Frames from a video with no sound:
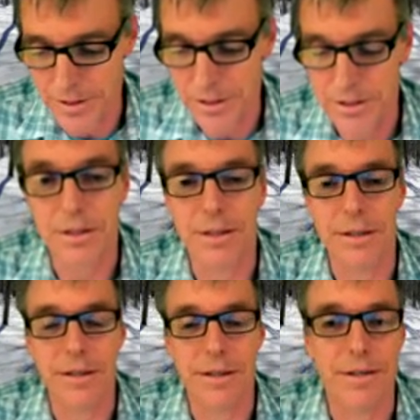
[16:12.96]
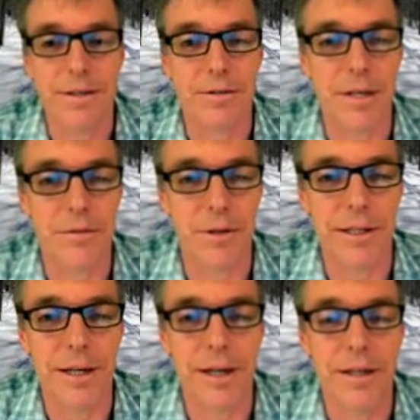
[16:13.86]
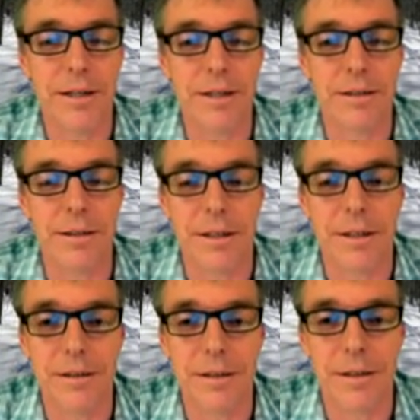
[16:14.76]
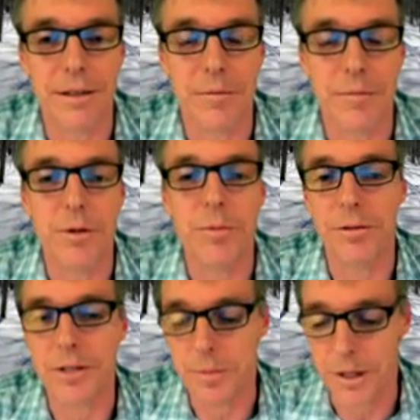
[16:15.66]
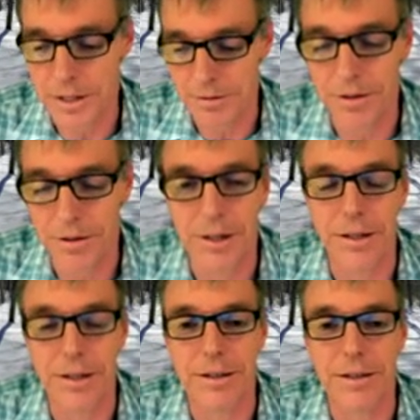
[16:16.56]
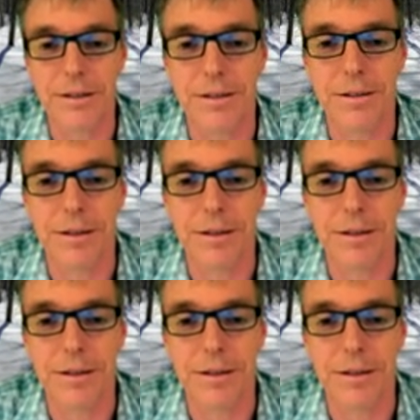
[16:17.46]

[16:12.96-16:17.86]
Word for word: it's just, it's, it's really not a, an appropriate response to flooding in, in